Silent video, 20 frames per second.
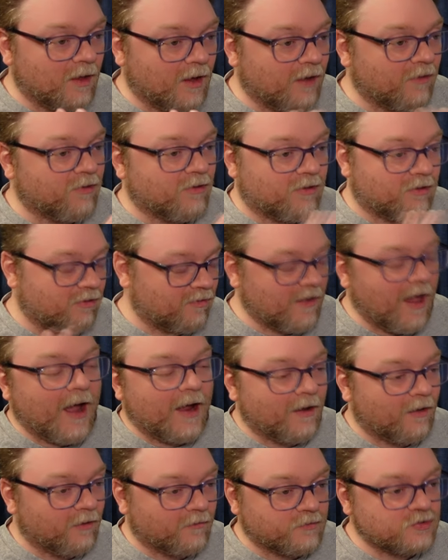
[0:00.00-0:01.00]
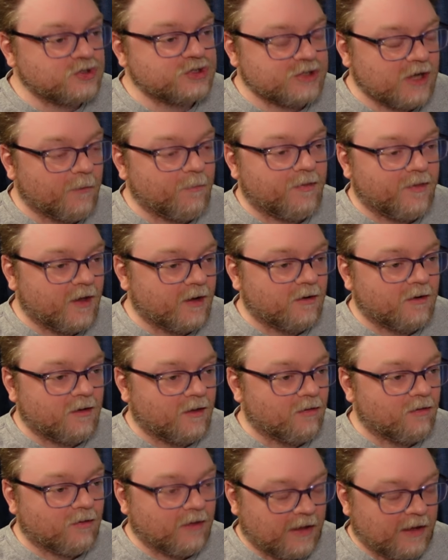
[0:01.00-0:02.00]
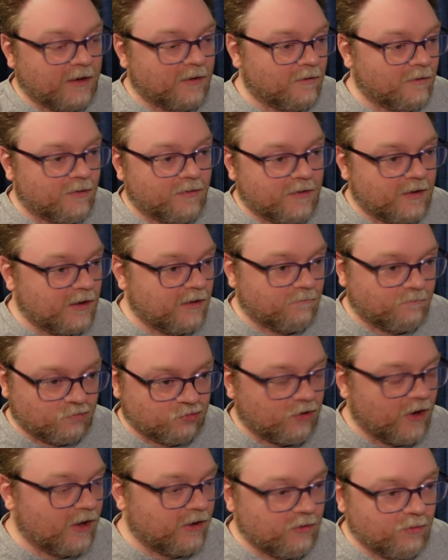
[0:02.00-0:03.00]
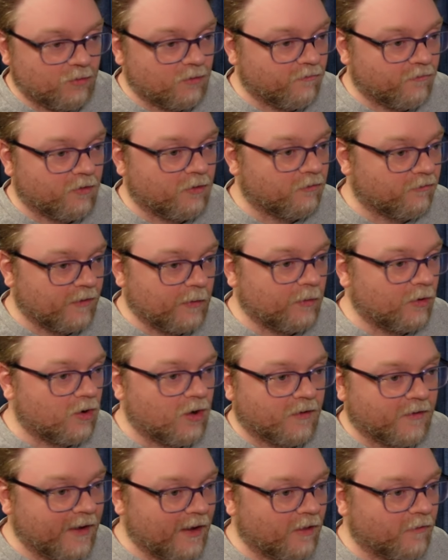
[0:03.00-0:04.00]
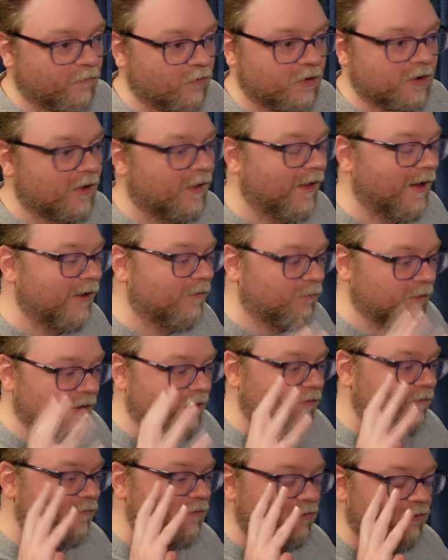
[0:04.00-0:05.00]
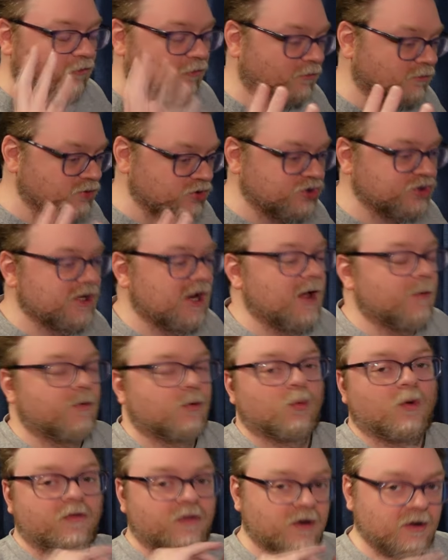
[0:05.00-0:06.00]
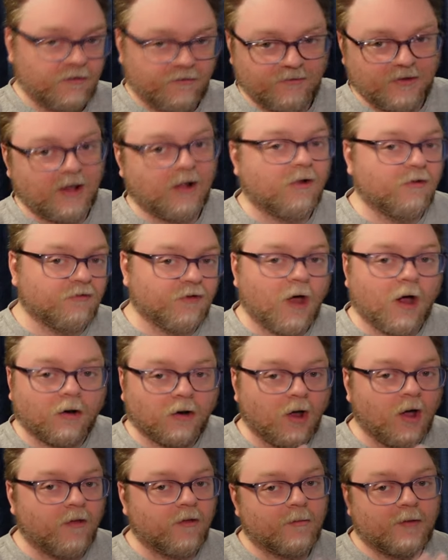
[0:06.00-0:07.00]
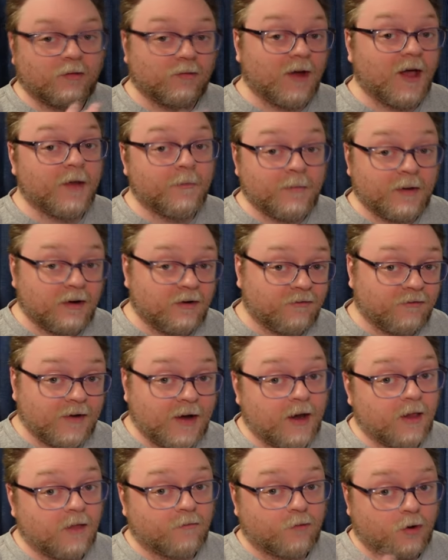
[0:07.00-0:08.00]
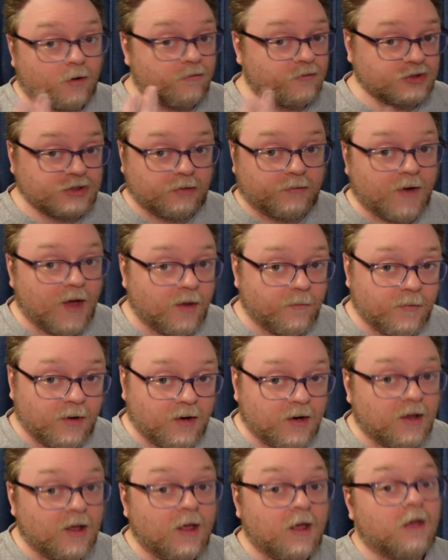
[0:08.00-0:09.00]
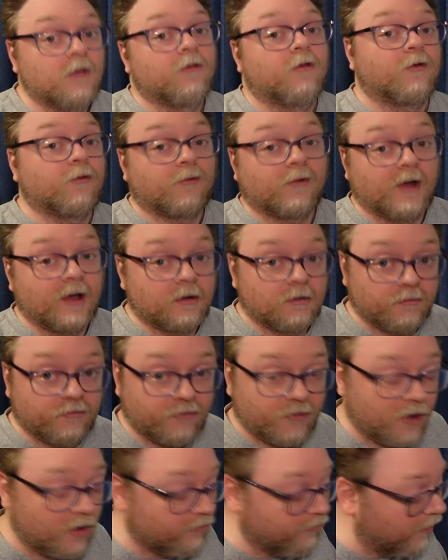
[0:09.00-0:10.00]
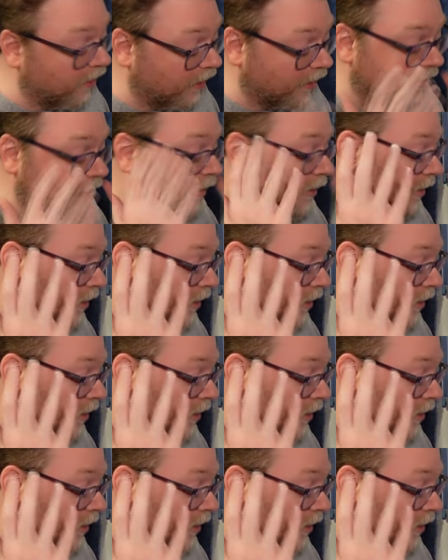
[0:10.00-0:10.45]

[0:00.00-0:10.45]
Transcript: it's a style of ship that is in the Trek universe. They were called California class because of a certain shape and where the nacelles are on them, and Roddenberry style, of course, Gene Roddenberry, the creator of Star Trek.